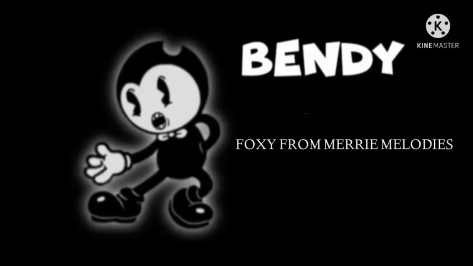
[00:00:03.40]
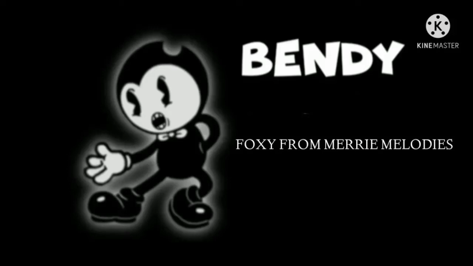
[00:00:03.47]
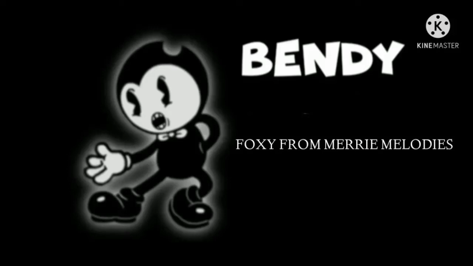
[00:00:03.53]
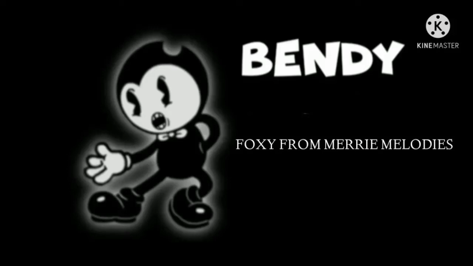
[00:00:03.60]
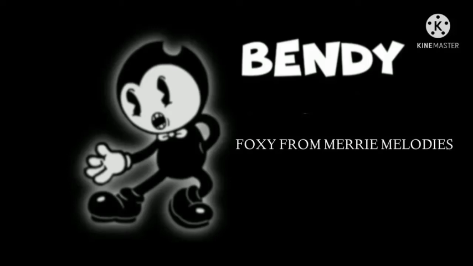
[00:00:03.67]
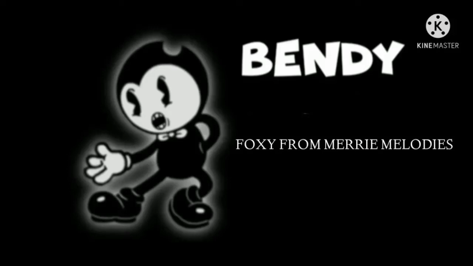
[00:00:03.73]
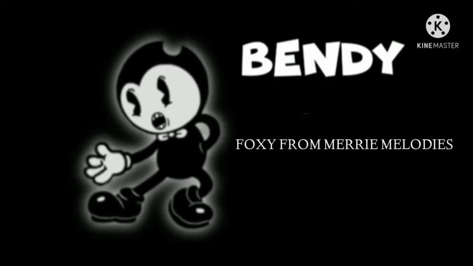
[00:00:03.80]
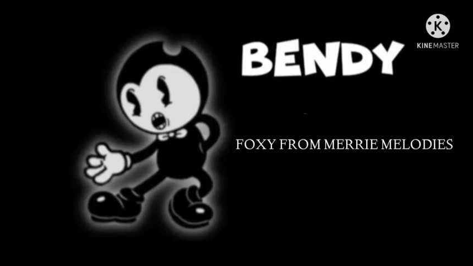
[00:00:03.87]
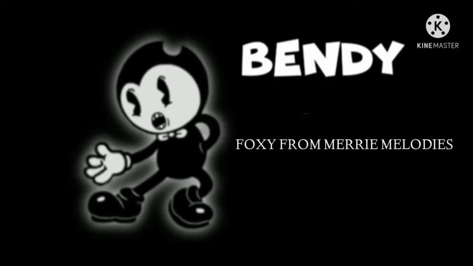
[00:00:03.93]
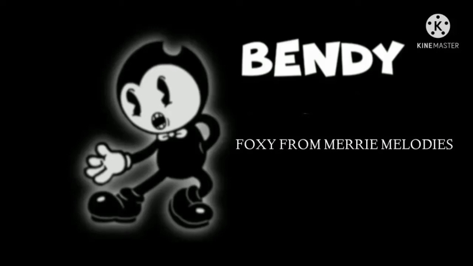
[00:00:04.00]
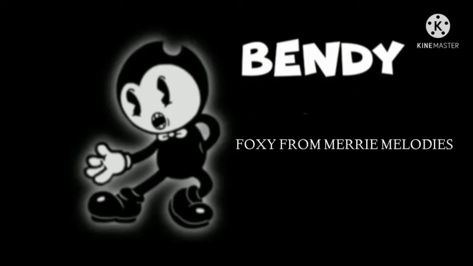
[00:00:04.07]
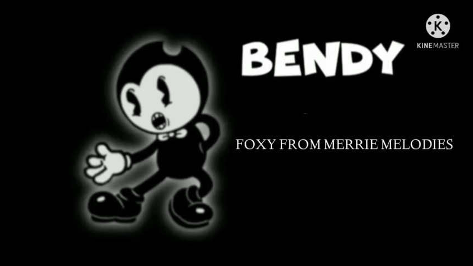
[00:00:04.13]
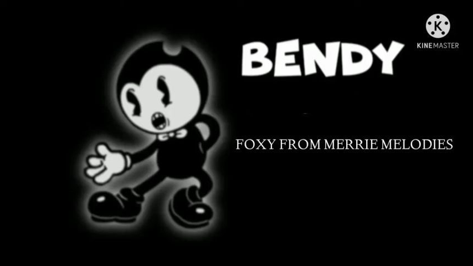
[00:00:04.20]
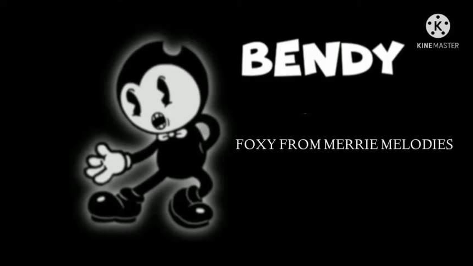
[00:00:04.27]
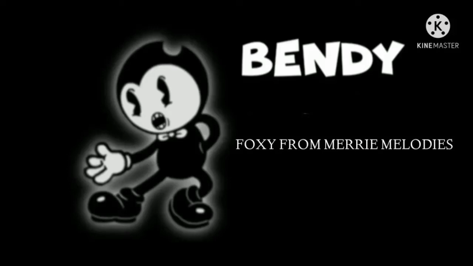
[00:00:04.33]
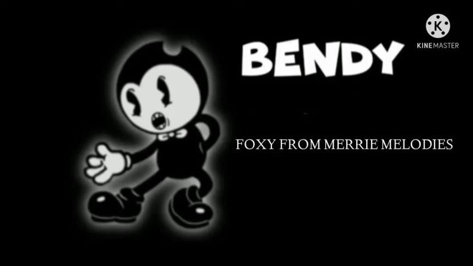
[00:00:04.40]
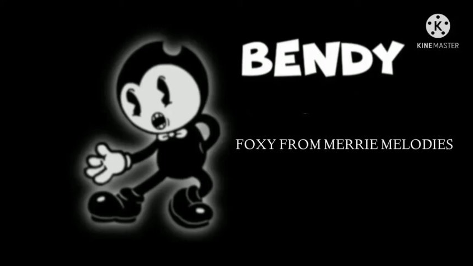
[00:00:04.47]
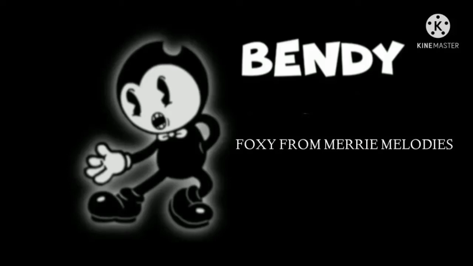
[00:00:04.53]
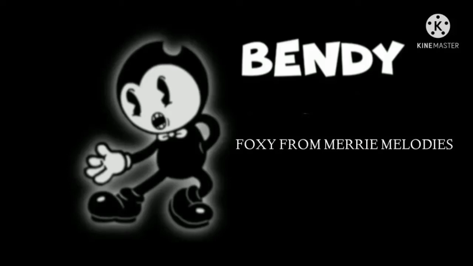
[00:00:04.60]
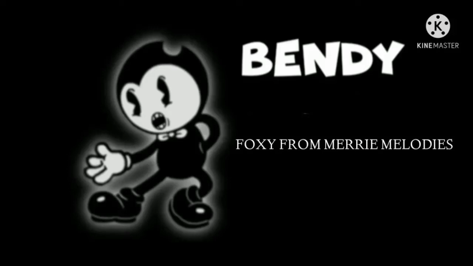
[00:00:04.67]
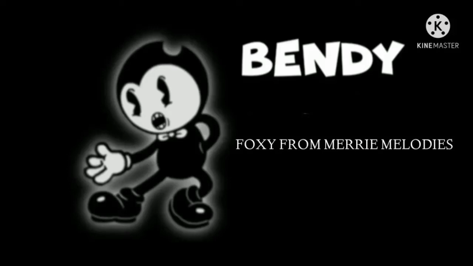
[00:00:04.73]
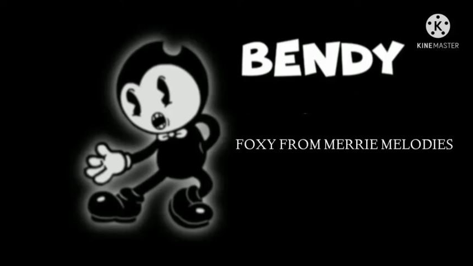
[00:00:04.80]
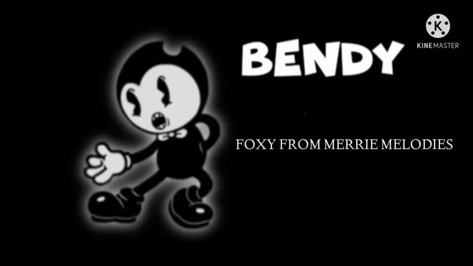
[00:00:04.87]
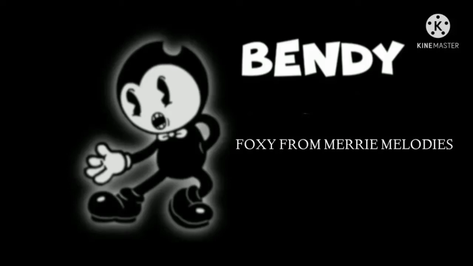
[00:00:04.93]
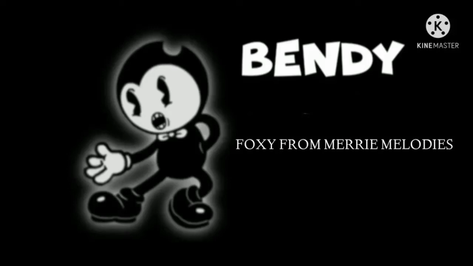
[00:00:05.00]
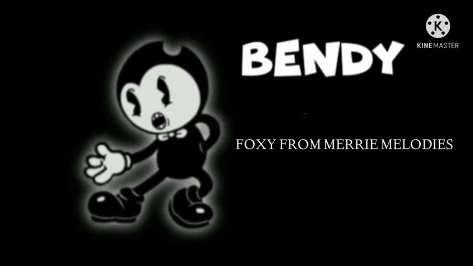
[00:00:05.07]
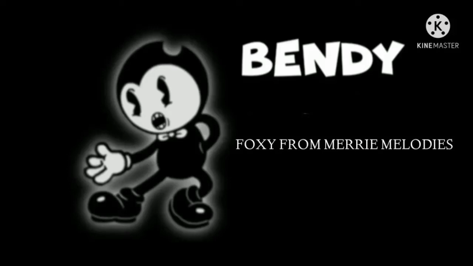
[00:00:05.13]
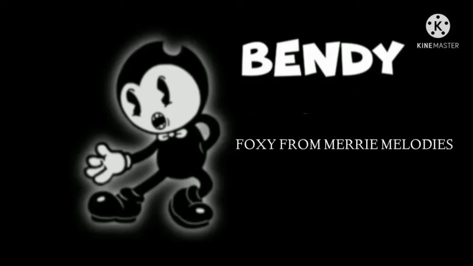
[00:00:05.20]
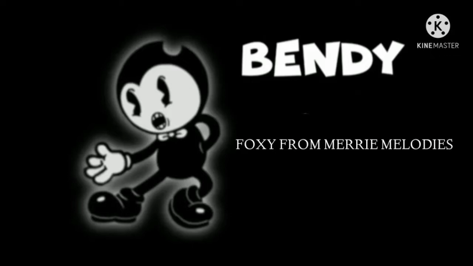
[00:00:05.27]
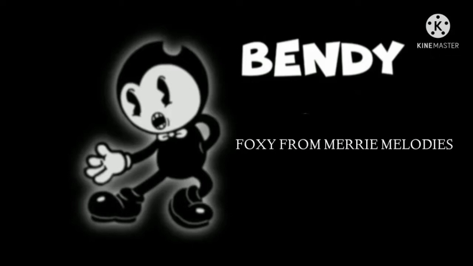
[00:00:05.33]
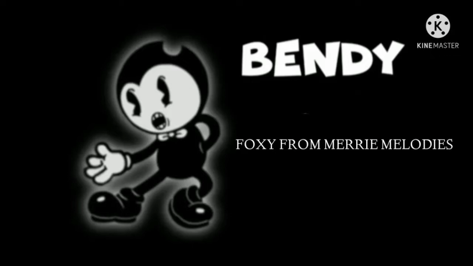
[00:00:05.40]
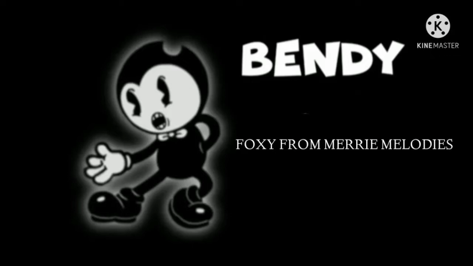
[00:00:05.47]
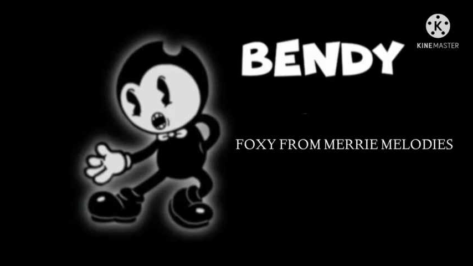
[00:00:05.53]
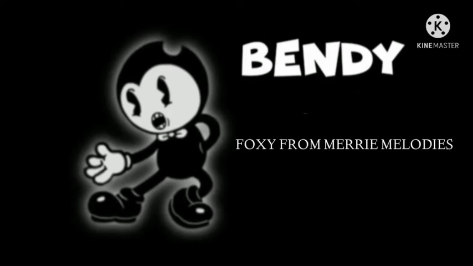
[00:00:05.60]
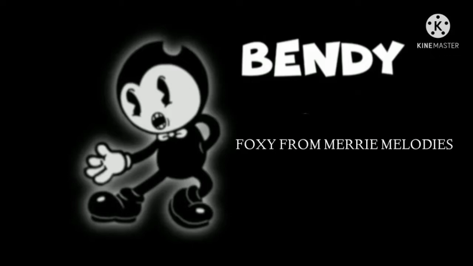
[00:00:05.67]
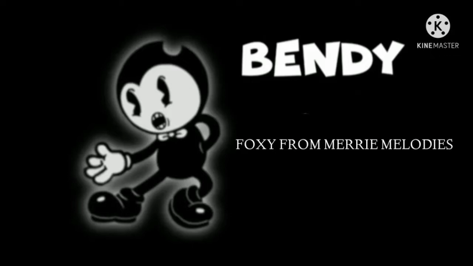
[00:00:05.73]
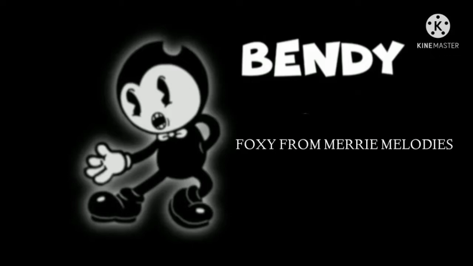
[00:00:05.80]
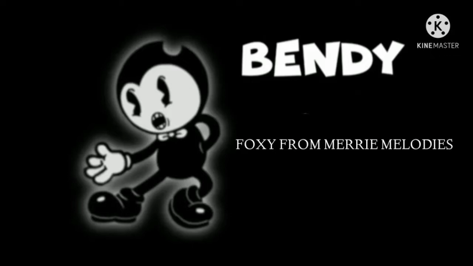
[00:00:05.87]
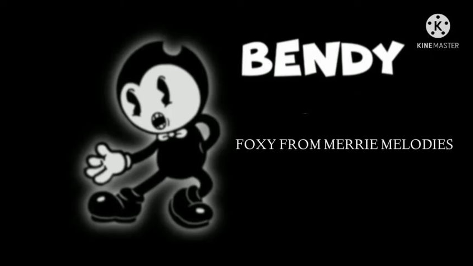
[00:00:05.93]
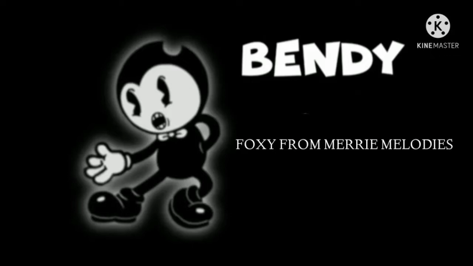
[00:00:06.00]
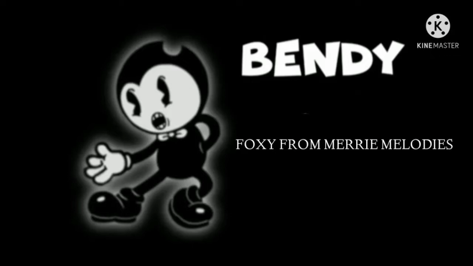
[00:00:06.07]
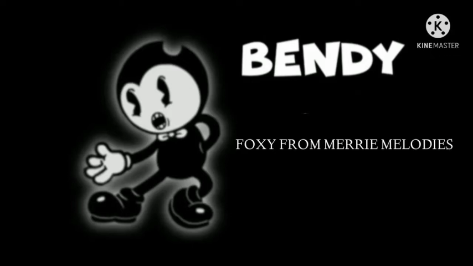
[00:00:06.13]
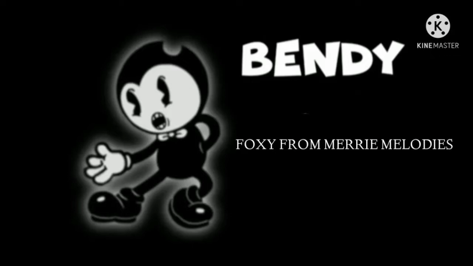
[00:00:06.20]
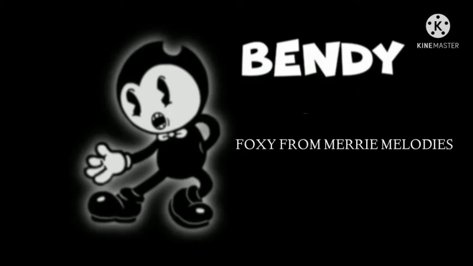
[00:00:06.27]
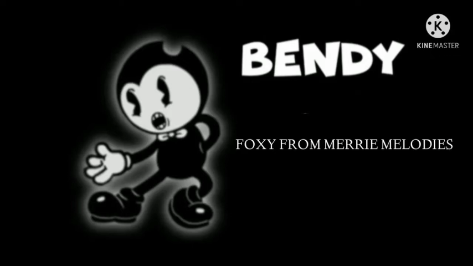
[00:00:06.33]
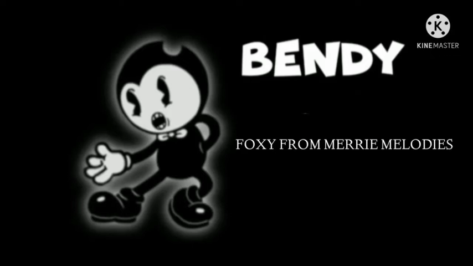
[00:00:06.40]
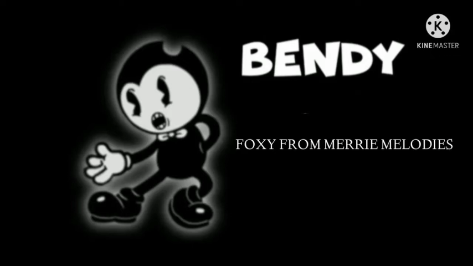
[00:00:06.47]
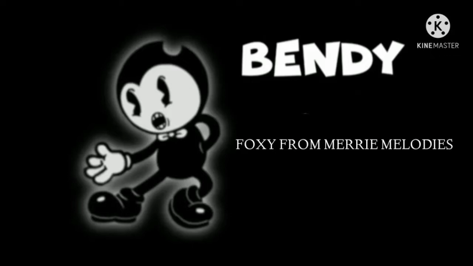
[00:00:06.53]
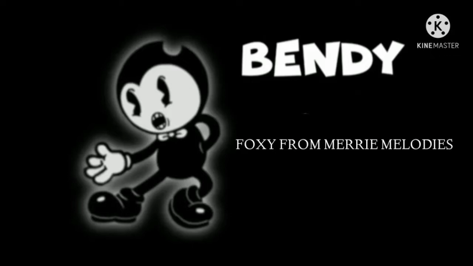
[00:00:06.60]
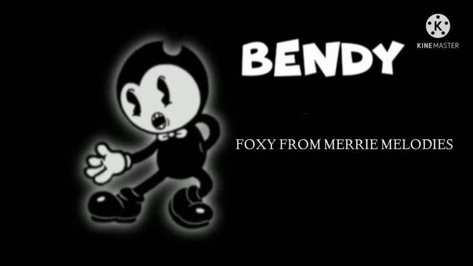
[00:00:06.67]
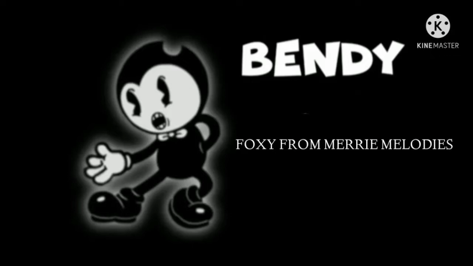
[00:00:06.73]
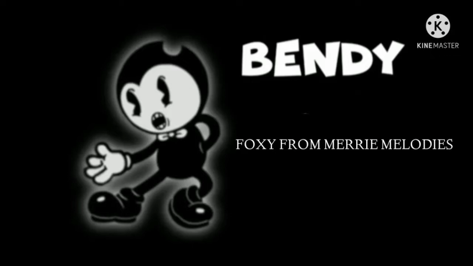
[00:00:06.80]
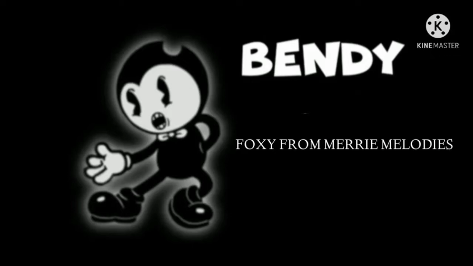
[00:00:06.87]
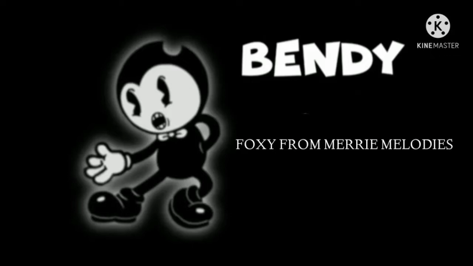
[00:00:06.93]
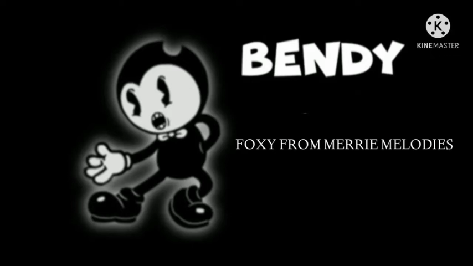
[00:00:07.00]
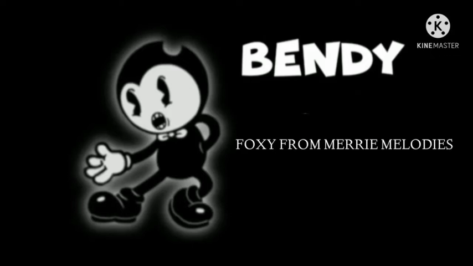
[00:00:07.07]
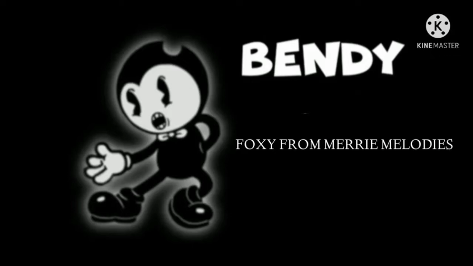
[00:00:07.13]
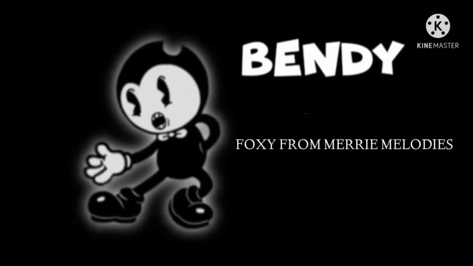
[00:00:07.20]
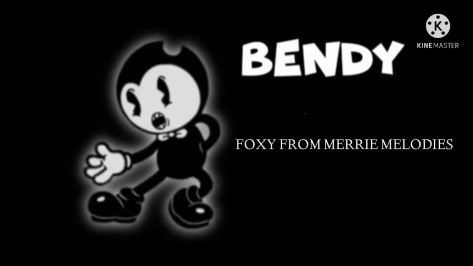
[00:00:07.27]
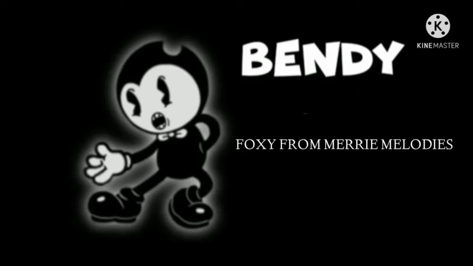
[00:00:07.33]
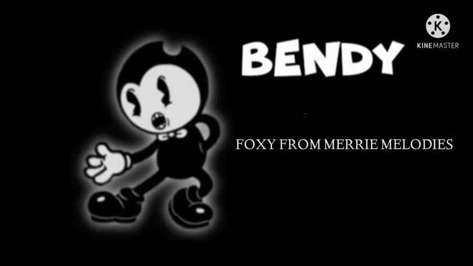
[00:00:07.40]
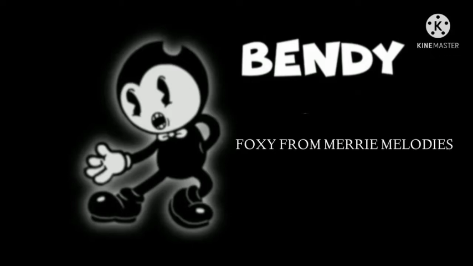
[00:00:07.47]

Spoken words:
No face is visible, so there are no lips to read.